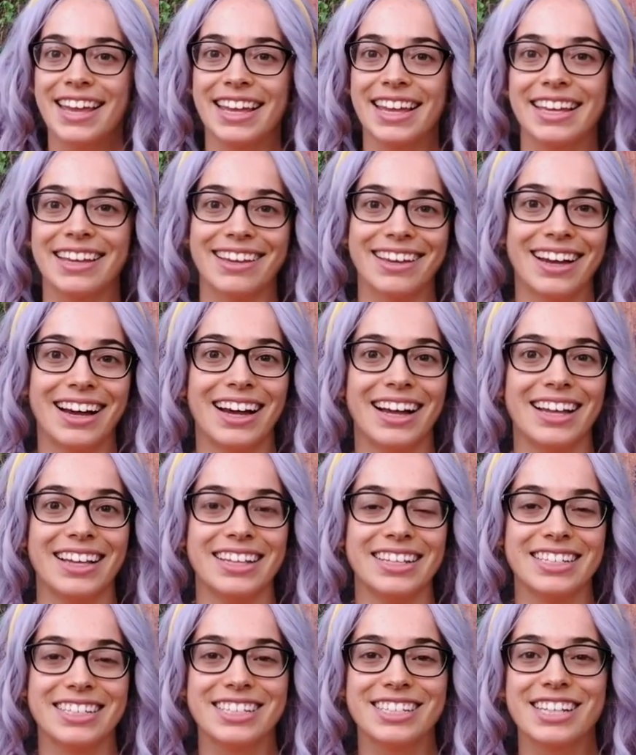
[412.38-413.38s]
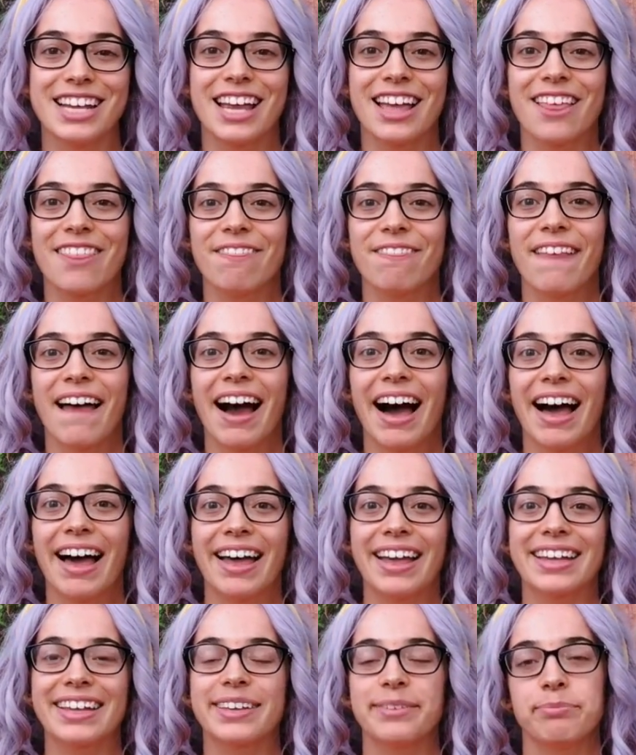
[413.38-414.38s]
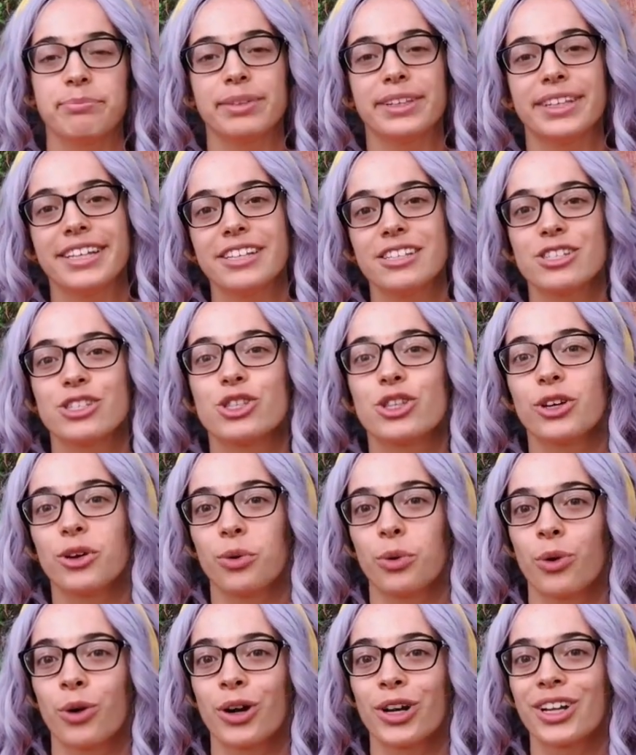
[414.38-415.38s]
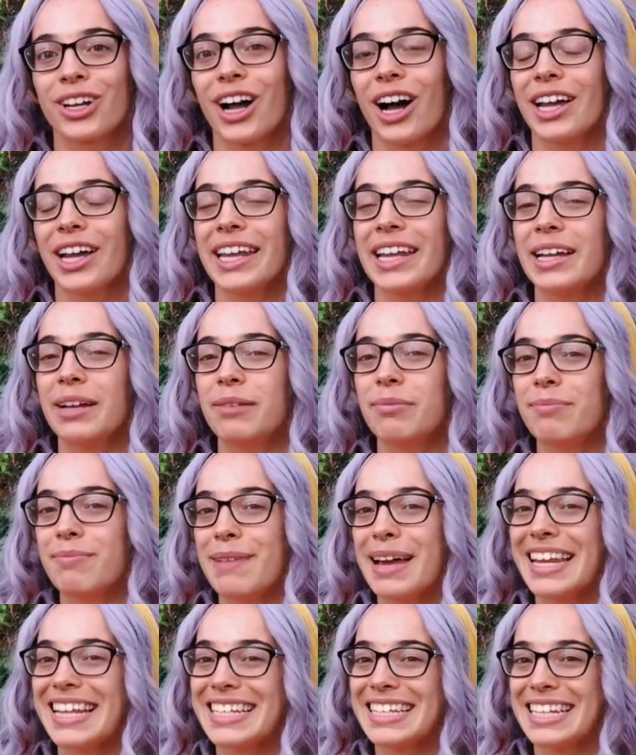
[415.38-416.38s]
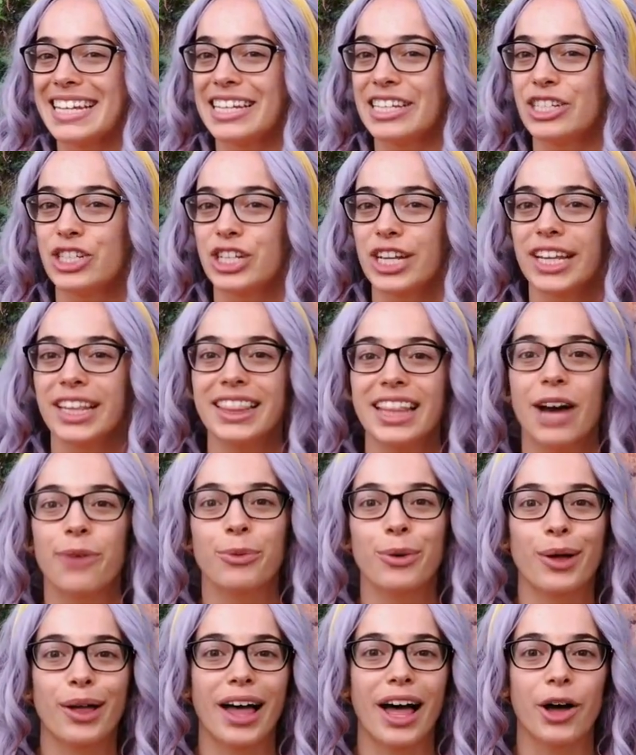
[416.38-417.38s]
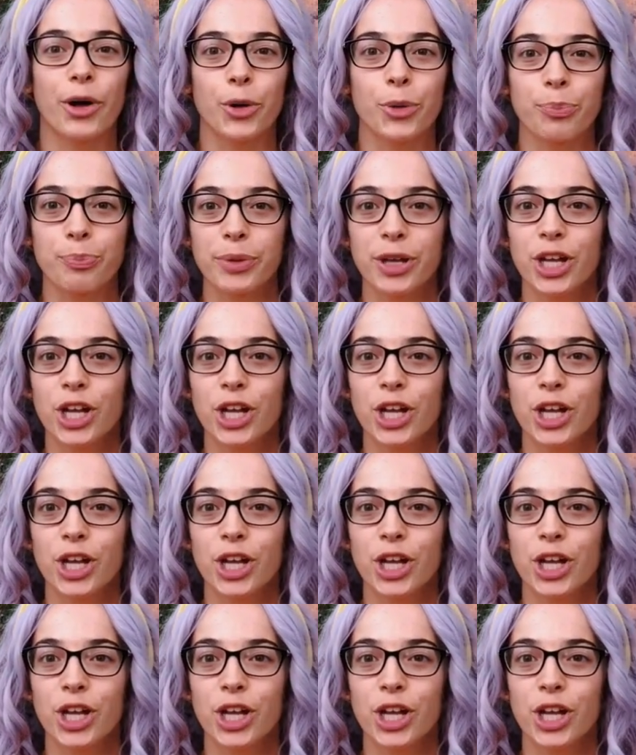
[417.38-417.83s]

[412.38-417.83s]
and that completes the cord cutting meditation that will help